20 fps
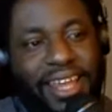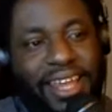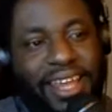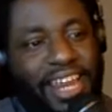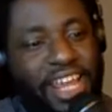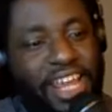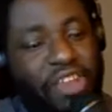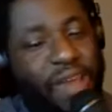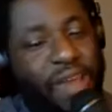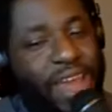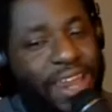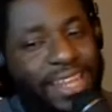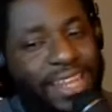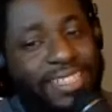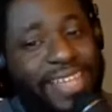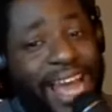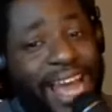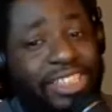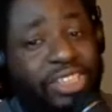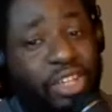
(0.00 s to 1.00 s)
Then you had these
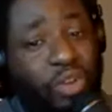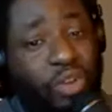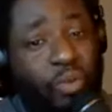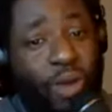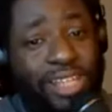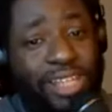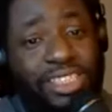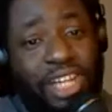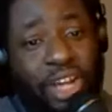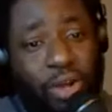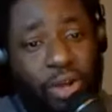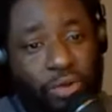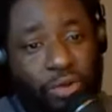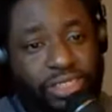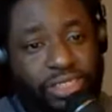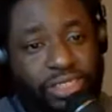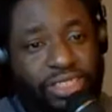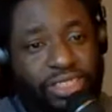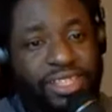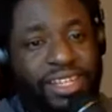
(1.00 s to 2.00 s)
cats on the West
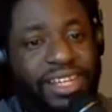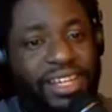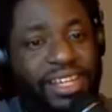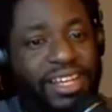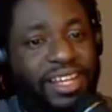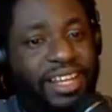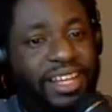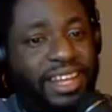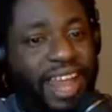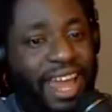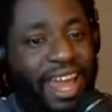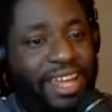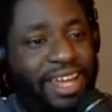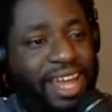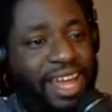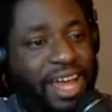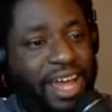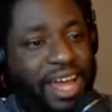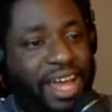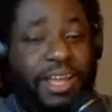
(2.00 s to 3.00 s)
Coast, like
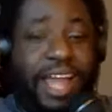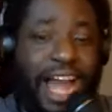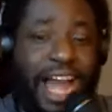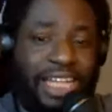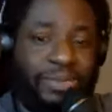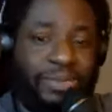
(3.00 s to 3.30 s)
um, the Gospel